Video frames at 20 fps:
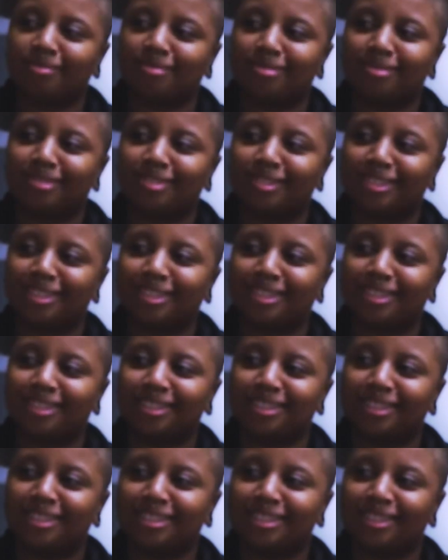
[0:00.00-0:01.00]

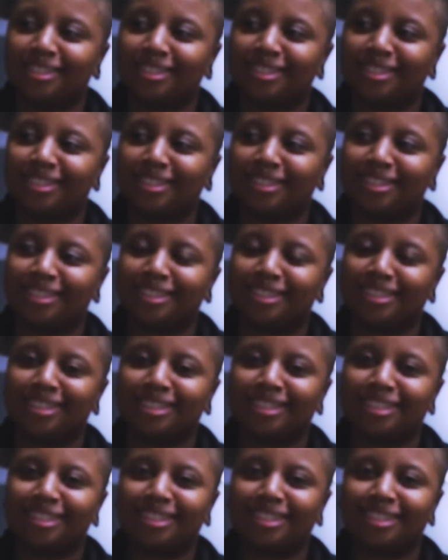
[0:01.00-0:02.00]

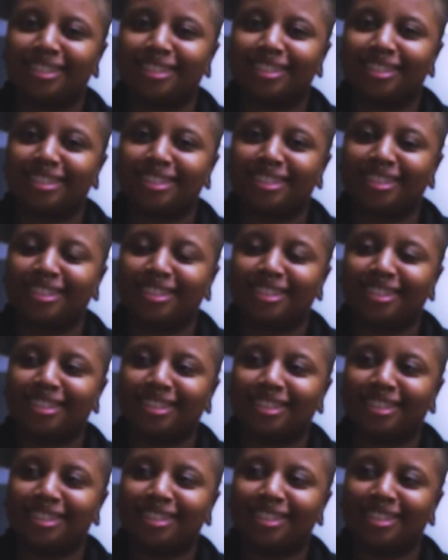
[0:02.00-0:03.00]

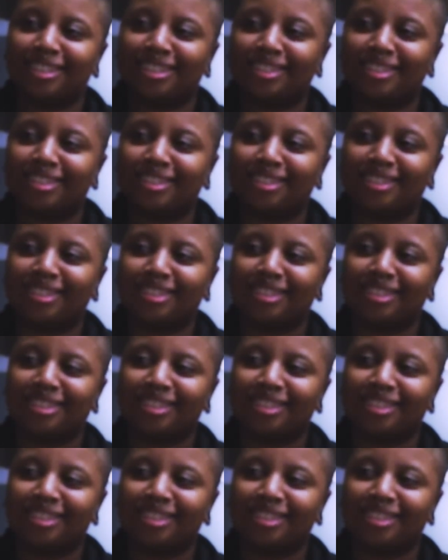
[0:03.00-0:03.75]
(not speaking)